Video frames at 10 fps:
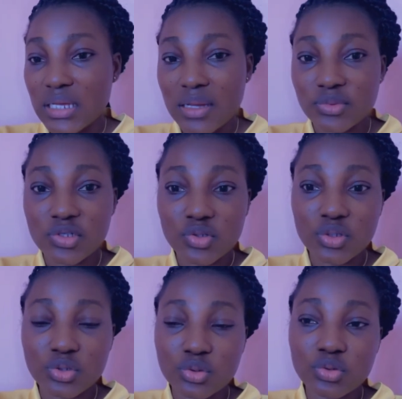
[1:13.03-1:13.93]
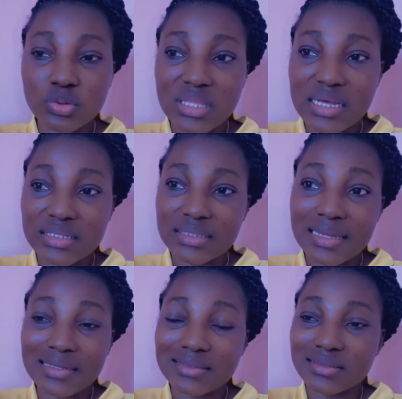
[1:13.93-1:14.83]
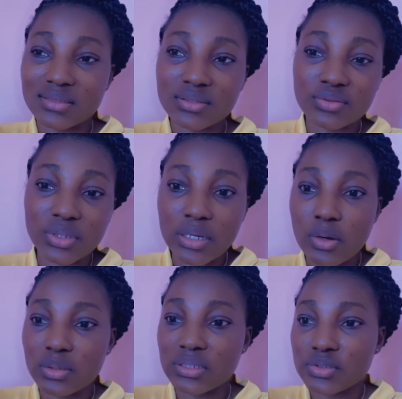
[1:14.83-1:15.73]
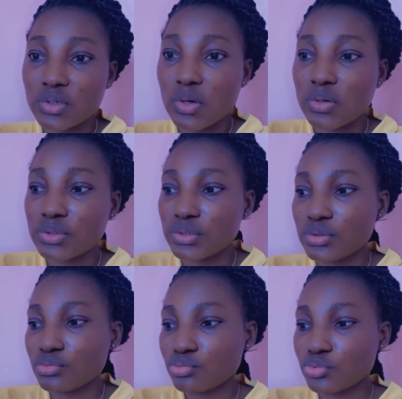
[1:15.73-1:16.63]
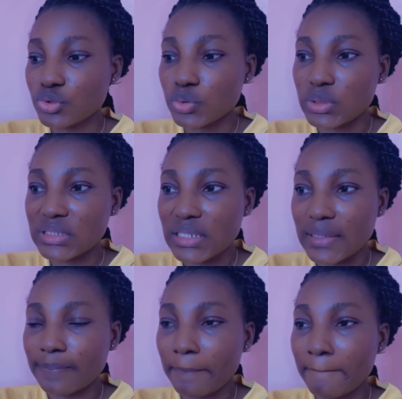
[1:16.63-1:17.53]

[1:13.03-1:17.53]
I'm just going to do that and record this course today.